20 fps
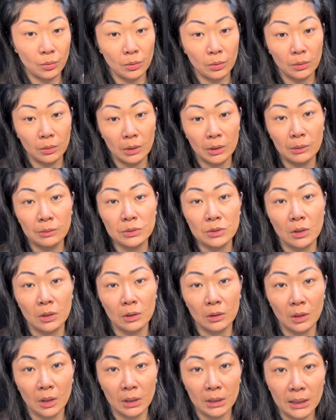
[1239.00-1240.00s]
he was on a
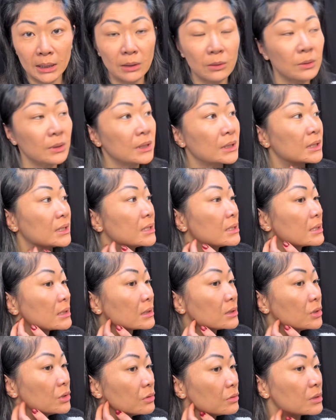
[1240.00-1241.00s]
lot of liquids,
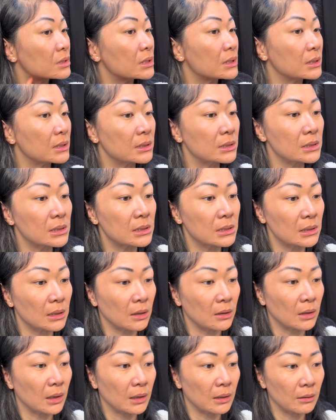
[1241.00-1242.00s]
juices,
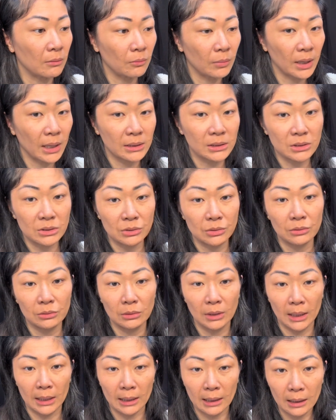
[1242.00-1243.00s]
and then we had to do
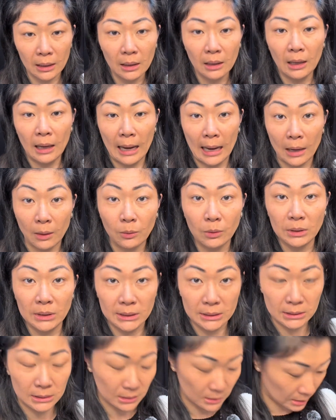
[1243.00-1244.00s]
like
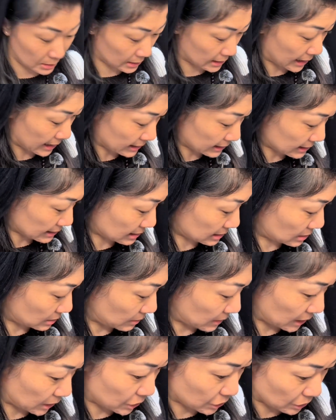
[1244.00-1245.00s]
hourly tests to
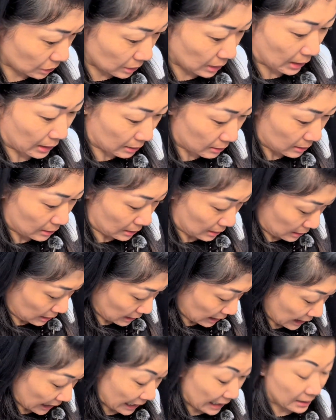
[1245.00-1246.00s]
make sure that,
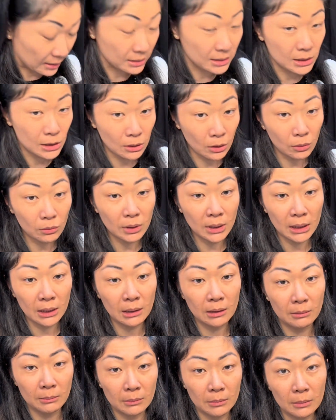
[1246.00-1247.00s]
and
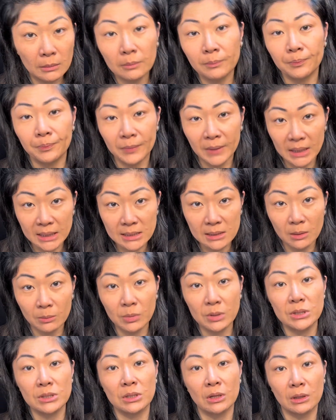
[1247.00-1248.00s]
slowly his
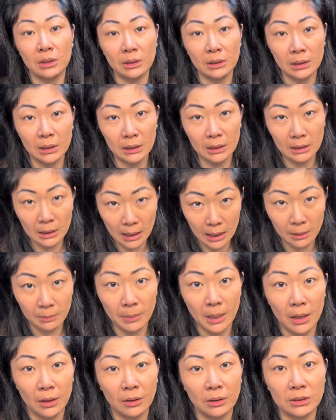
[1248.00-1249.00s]
numbers started getting
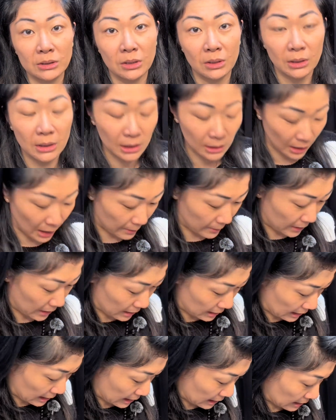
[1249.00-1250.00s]
better, started climbing
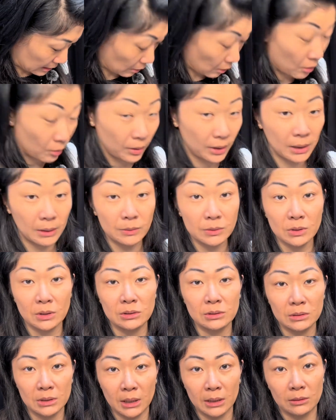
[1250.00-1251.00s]
again. Oh, and he was
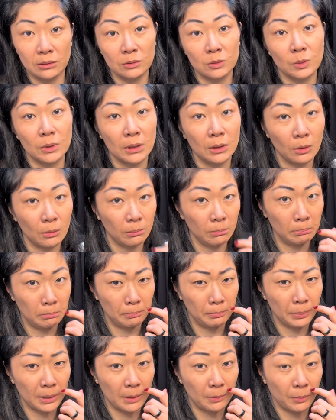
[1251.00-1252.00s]
also diagnosed with low
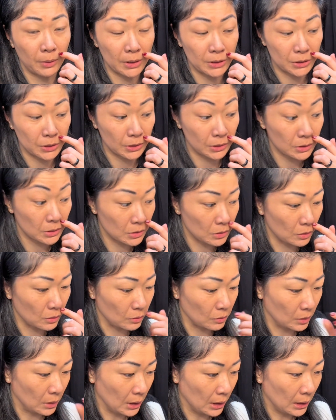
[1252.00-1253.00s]
blood pressure. So
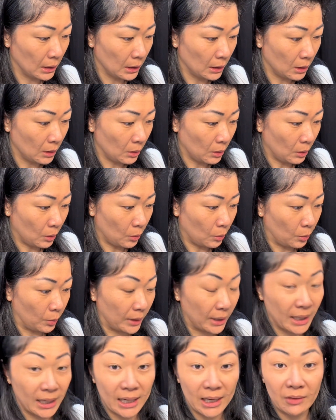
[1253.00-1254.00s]

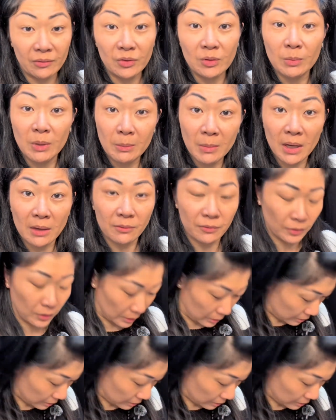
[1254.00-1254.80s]
we have to be mindful